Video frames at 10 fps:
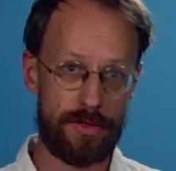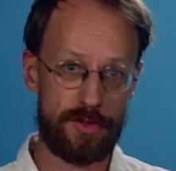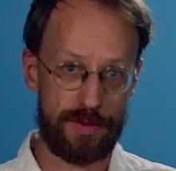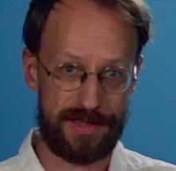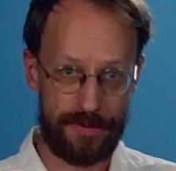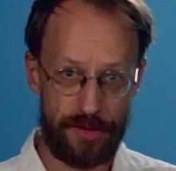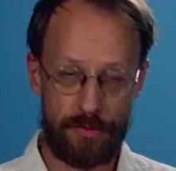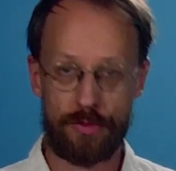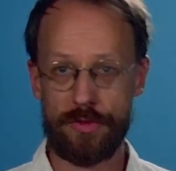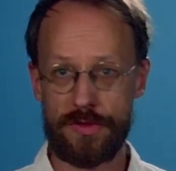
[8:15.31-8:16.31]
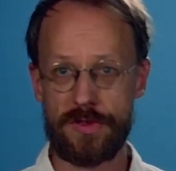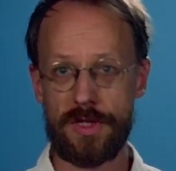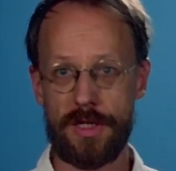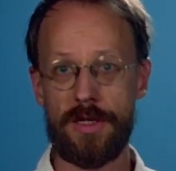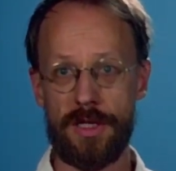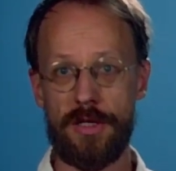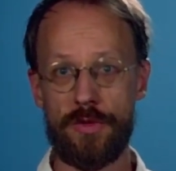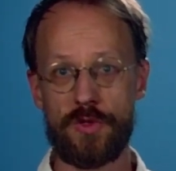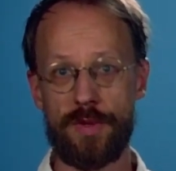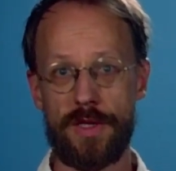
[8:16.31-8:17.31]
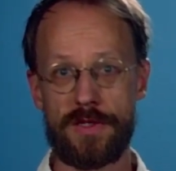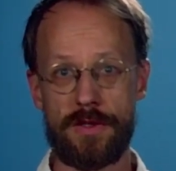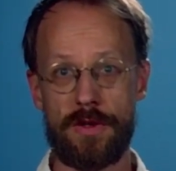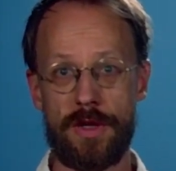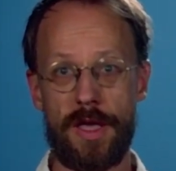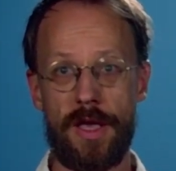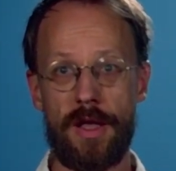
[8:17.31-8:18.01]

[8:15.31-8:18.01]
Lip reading: specific rules in the EU space law